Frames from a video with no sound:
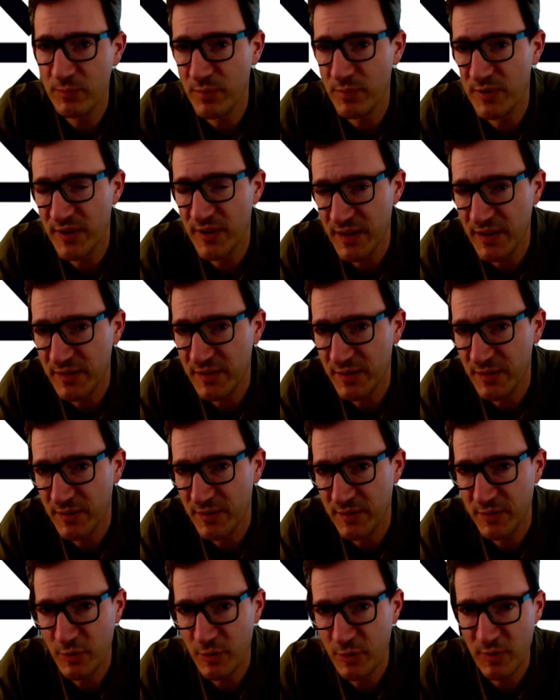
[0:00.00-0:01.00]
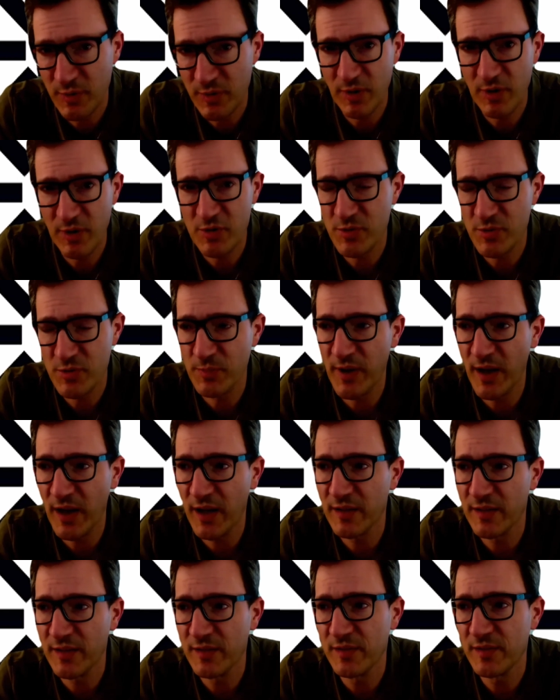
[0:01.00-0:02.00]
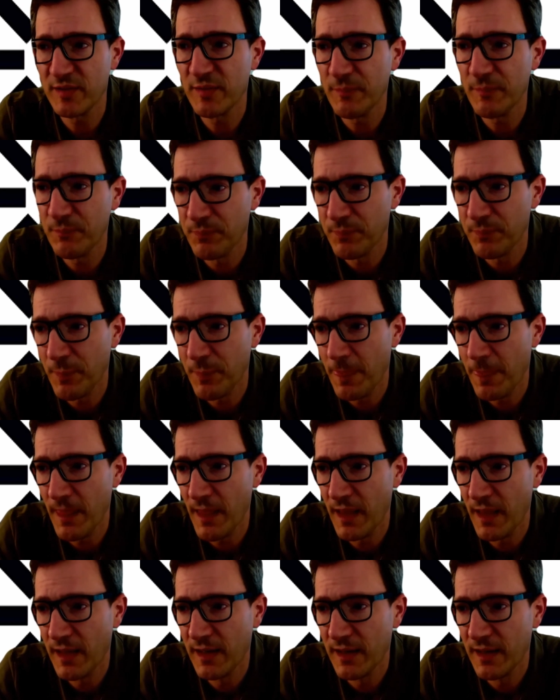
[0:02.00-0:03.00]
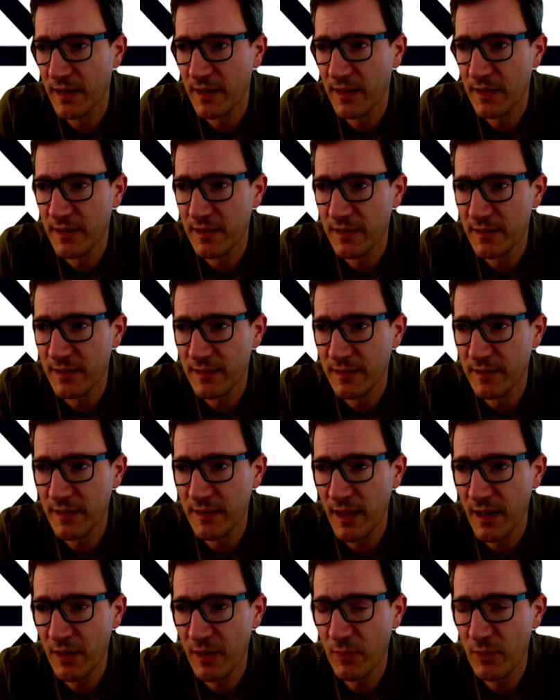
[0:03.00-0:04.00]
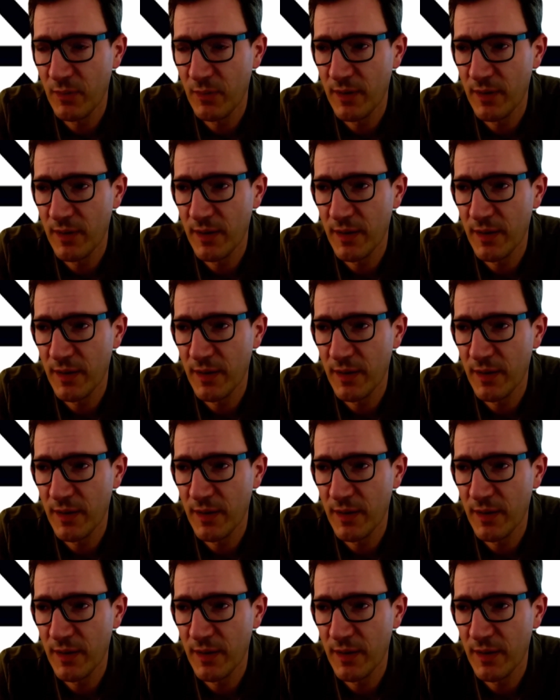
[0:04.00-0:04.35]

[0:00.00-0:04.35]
but in the dermatology practice. Now,